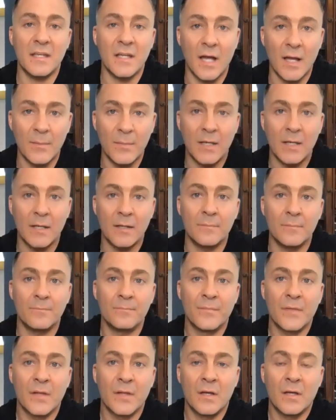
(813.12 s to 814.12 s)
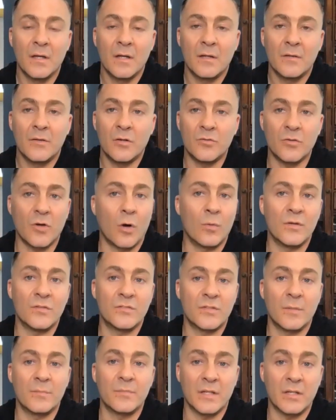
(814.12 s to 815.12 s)
I'm in, there's always
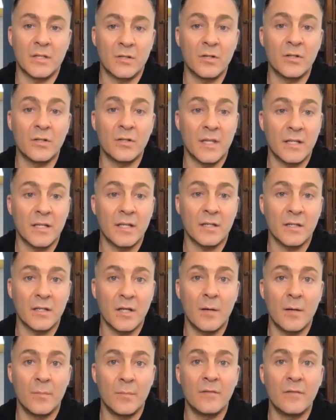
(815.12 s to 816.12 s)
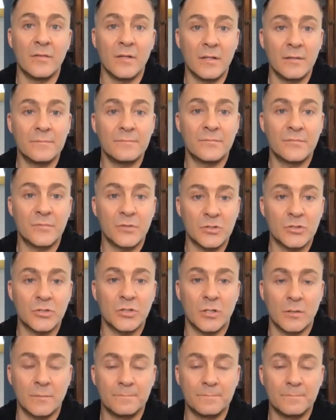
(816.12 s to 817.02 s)
something good that can come of it, for sure.